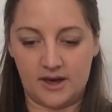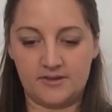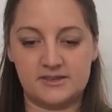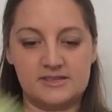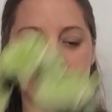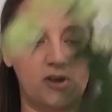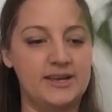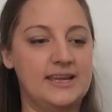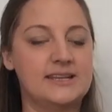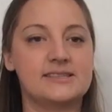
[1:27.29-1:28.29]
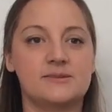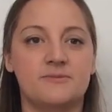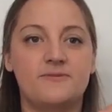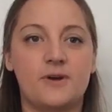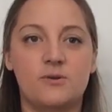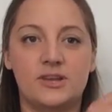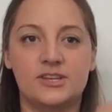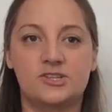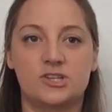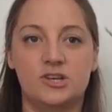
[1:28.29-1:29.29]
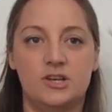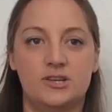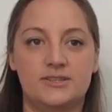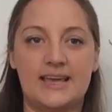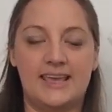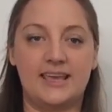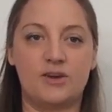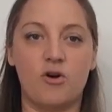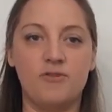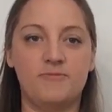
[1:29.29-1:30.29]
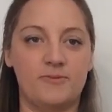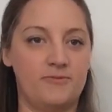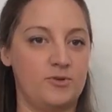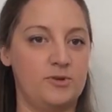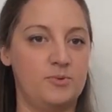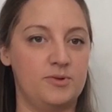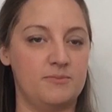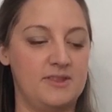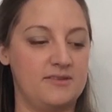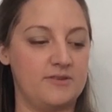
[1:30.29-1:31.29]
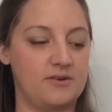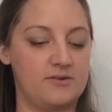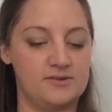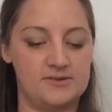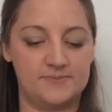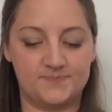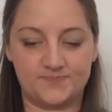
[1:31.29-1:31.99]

others might need some foliage taking off before you put them in the vase.